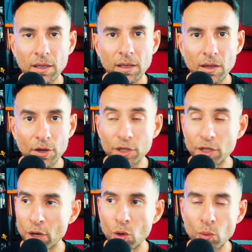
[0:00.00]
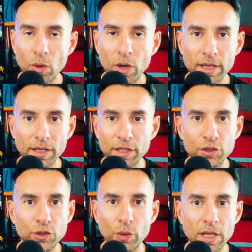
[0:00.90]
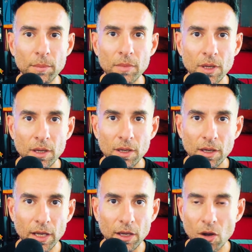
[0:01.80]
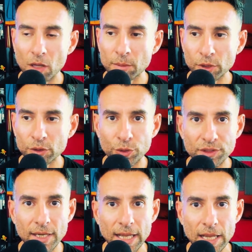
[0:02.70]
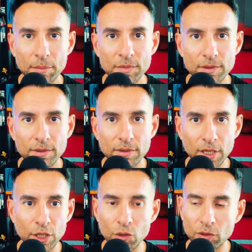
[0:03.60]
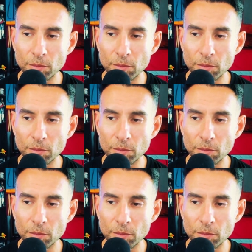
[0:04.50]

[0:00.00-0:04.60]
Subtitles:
Are you going to go run and scream and call them all sorts of names and accuse them of